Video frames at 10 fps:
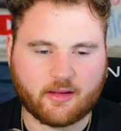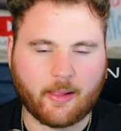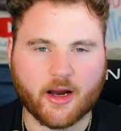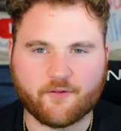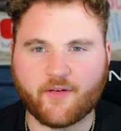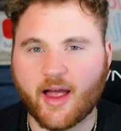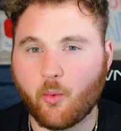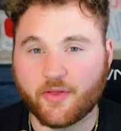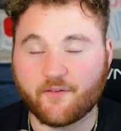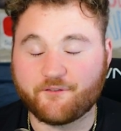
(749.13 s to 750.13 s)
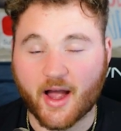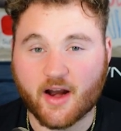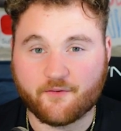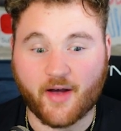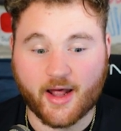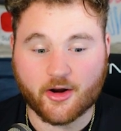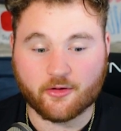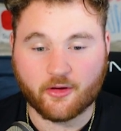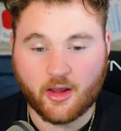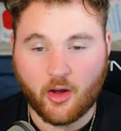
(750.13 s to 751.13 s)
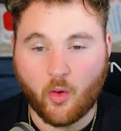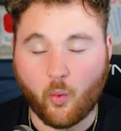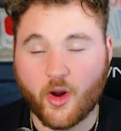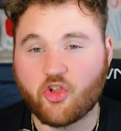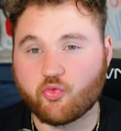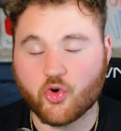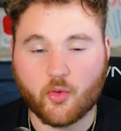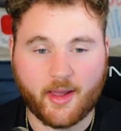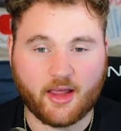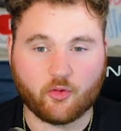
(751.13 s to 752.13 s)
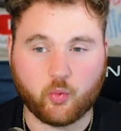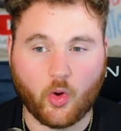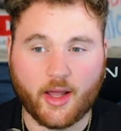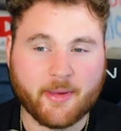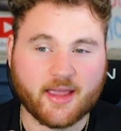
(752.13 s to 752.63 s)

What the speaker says: clarify with the firefighters which room has what?